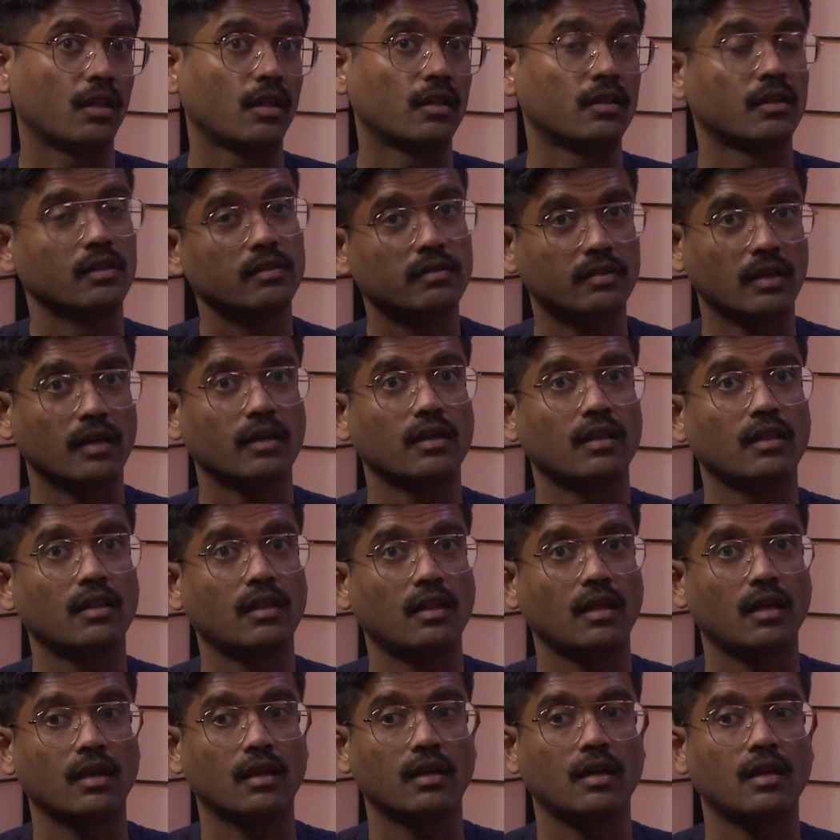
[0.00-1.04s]
The second
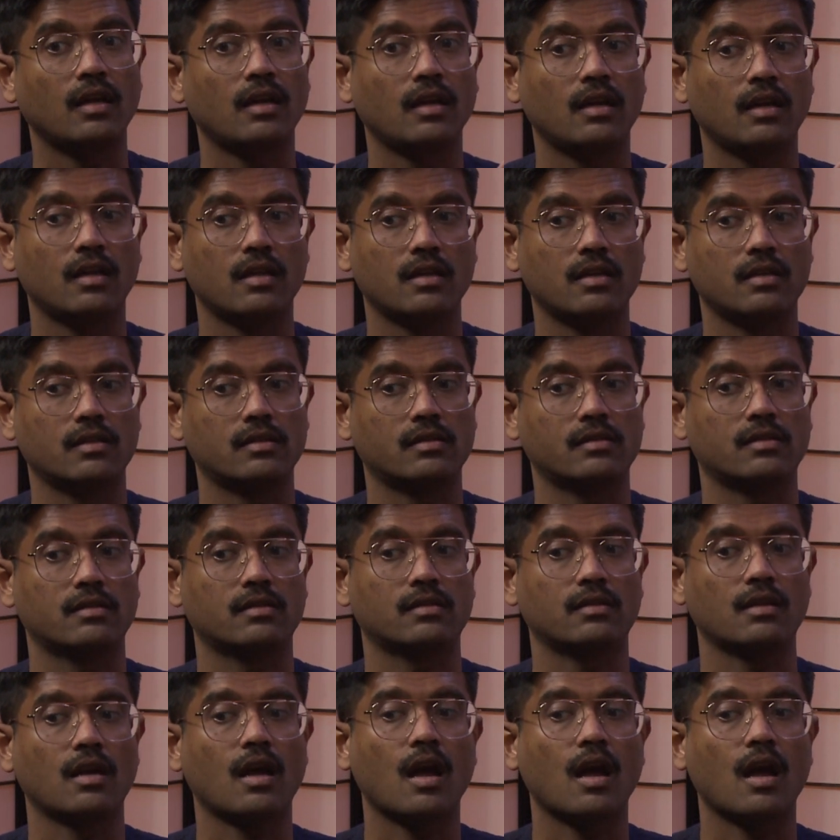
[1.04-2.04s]
thing is,